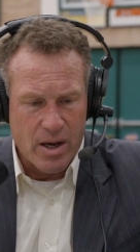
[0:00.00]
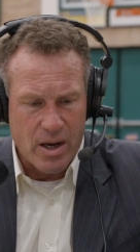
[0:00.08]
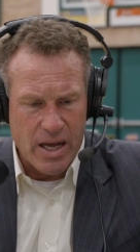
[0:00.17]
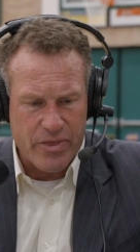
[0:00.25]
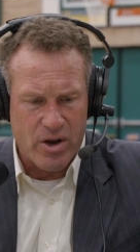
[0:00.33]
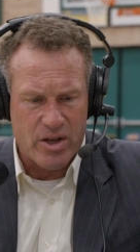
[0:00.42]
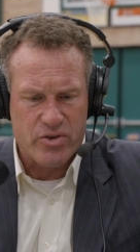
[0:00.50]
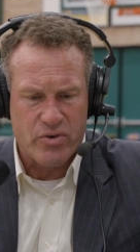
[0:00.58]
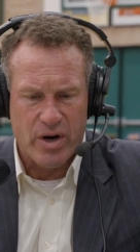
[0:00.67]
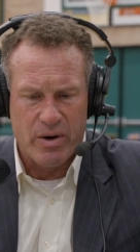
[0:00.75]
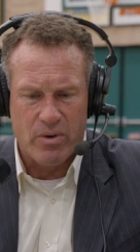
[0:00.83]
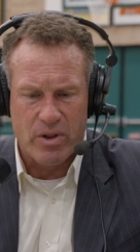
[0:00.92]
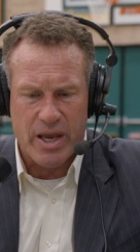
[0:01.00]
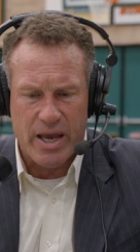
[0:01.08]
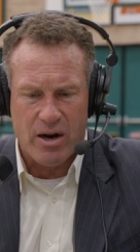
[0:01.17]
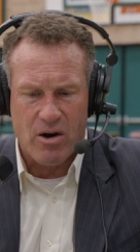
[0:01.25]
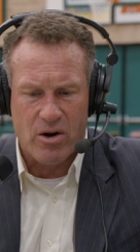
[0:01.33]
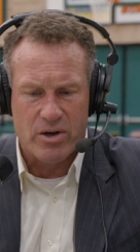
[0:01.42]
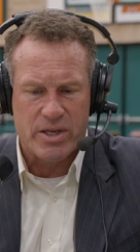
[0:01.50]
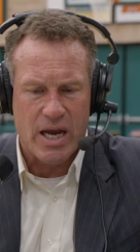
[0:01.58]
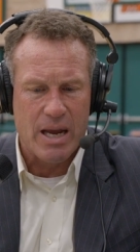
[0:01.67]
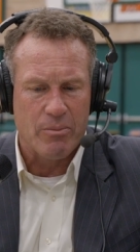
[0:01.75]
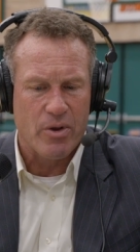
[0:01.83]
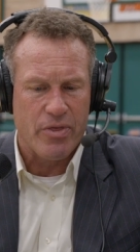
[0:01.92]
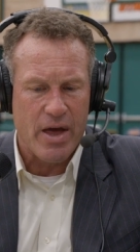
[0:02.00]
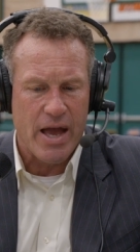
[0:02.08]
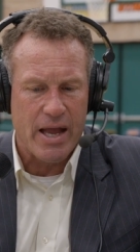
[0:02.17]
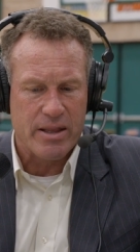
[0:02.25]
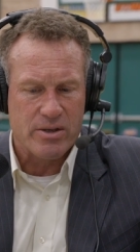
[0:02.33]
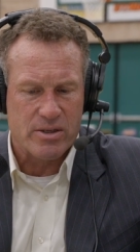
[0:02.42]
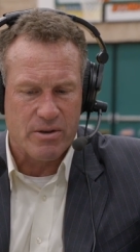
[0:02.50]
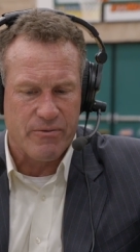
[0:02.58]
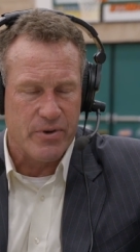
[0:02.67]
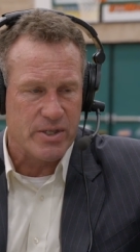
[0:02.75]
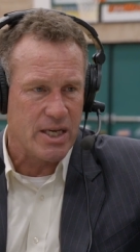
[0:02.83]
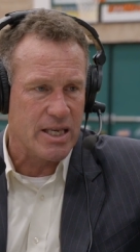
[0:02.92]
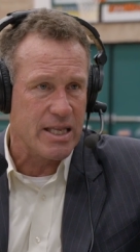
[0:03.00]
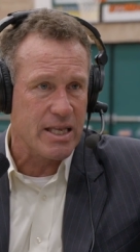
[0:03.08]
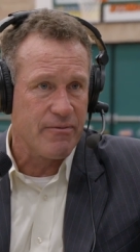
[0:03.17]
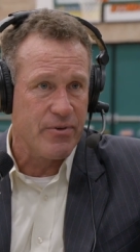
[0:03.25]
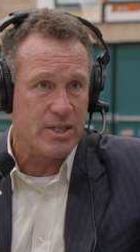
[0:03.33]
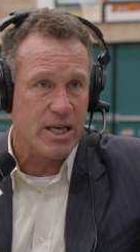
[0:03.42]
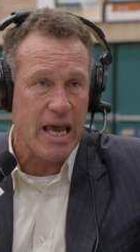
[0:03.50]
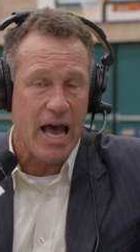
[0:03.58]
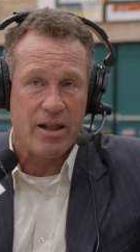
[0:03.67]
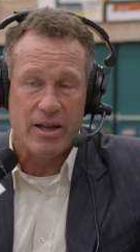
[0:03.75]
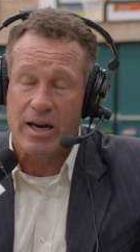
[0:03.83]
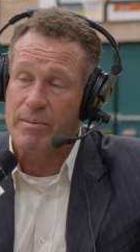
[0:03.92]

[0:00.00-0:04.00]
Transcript: uh, I thought Trey really had a hard time with that, just the physic- physicality.